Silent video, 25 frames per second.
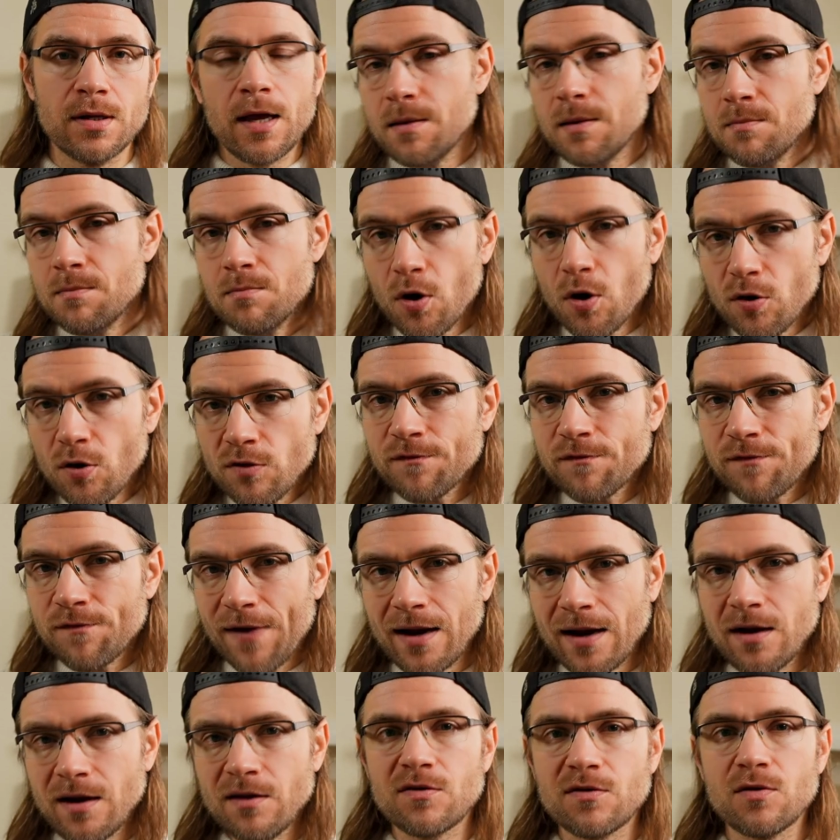In most
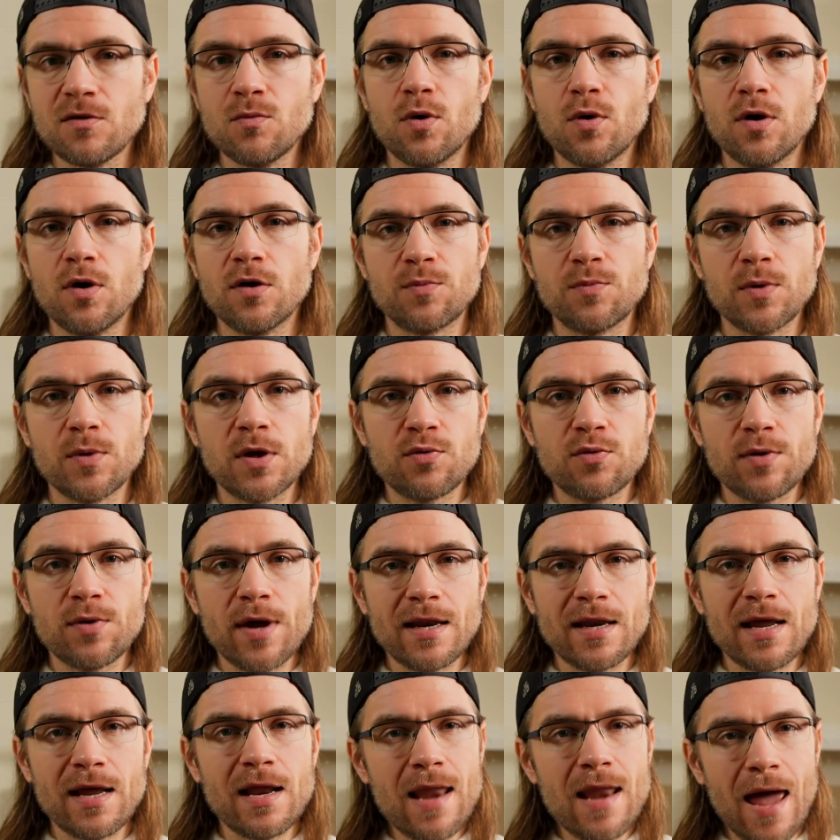fantasy worlds, we
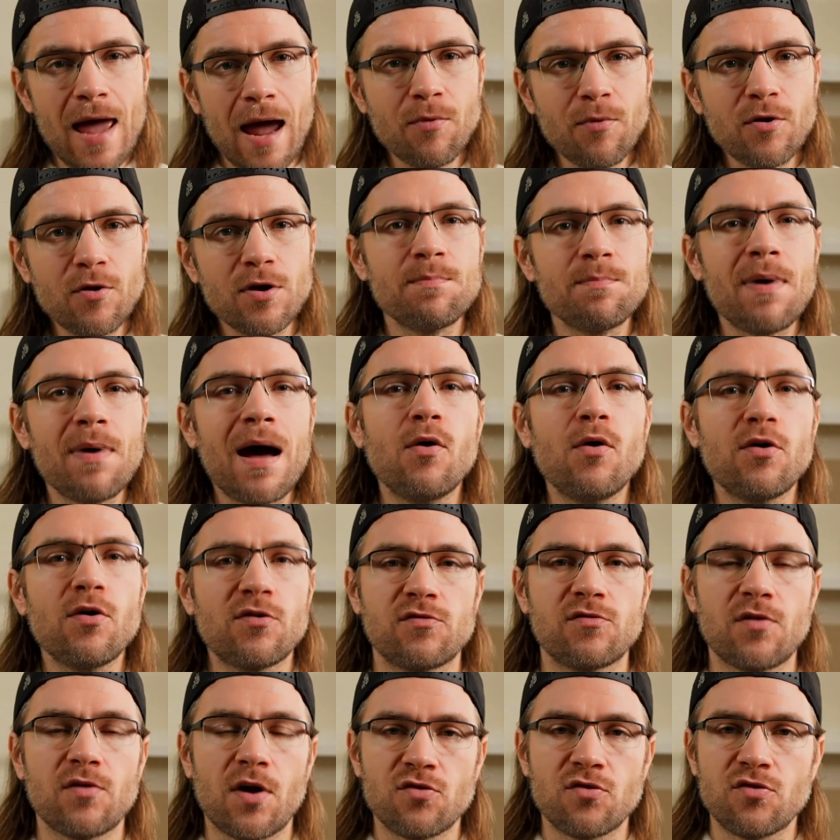create elaborate power
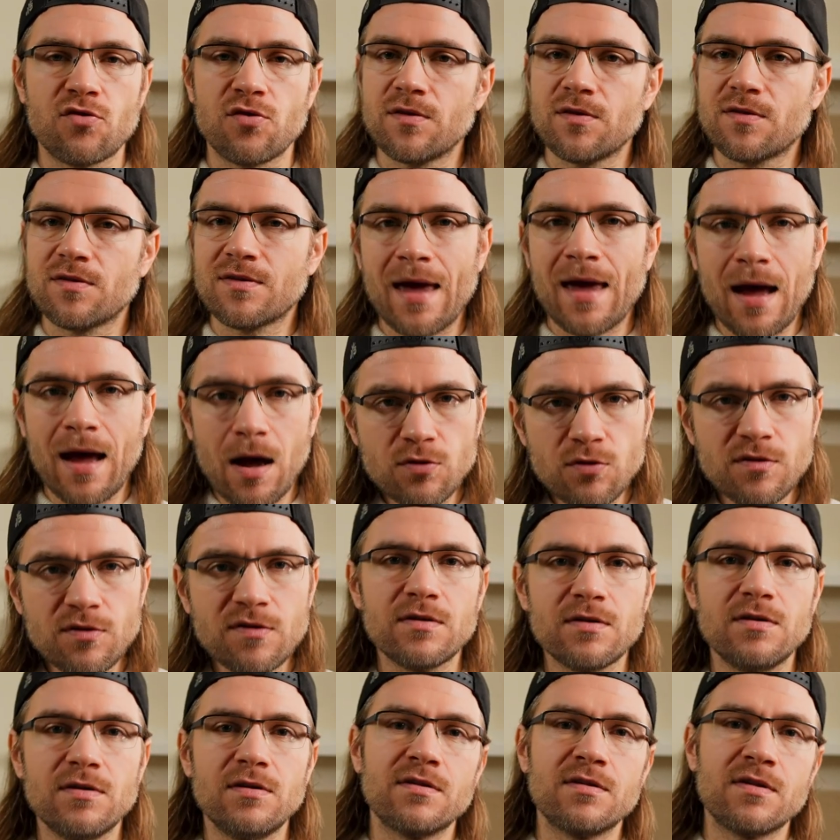structures,
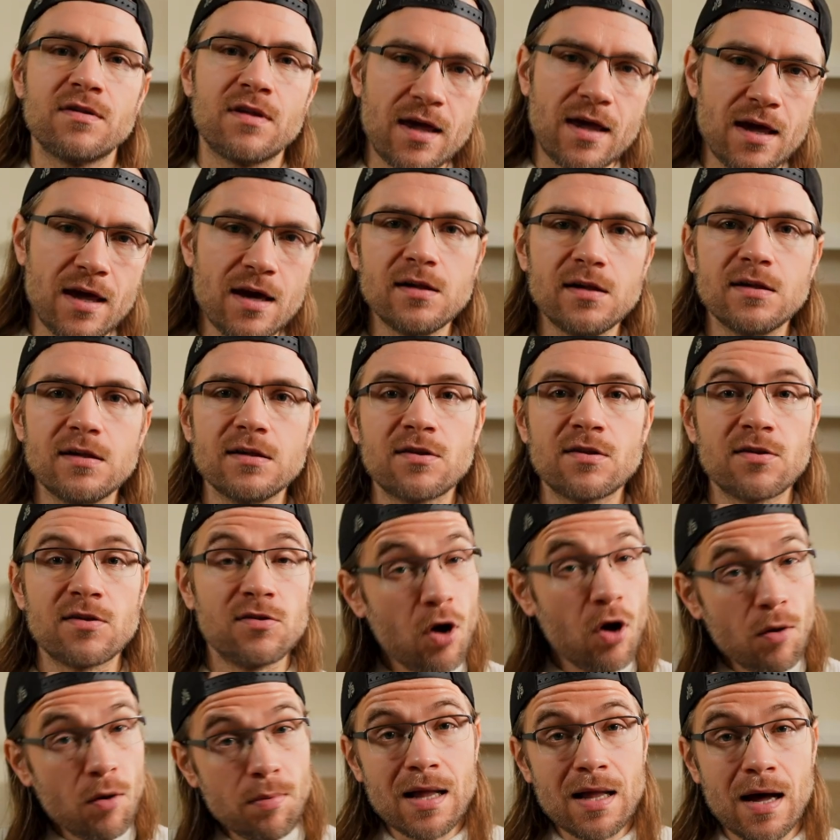councils, guilds,
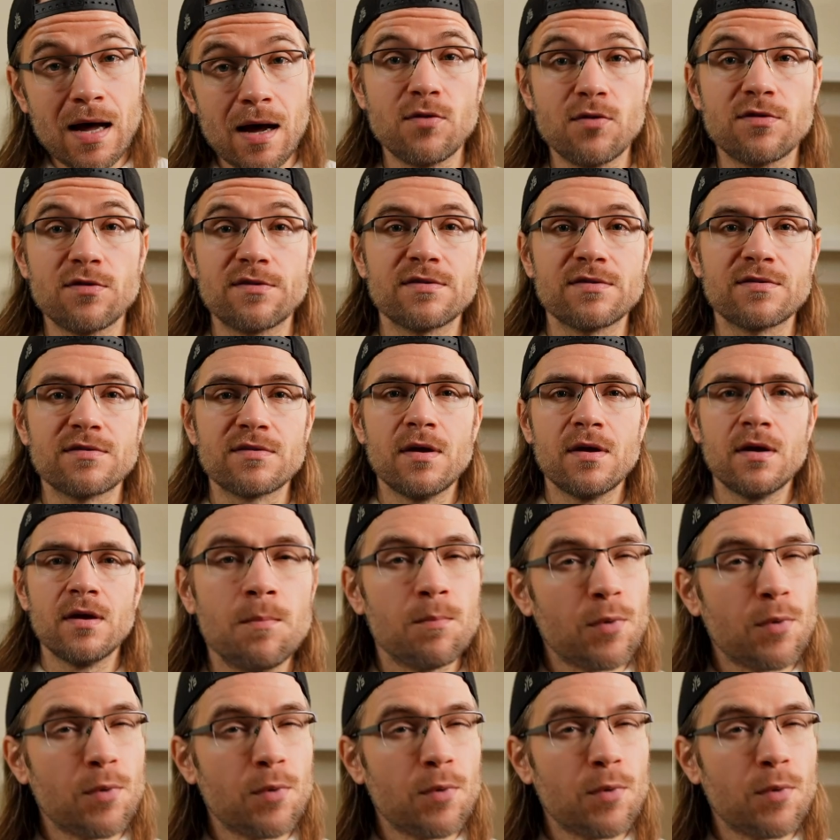noble houses.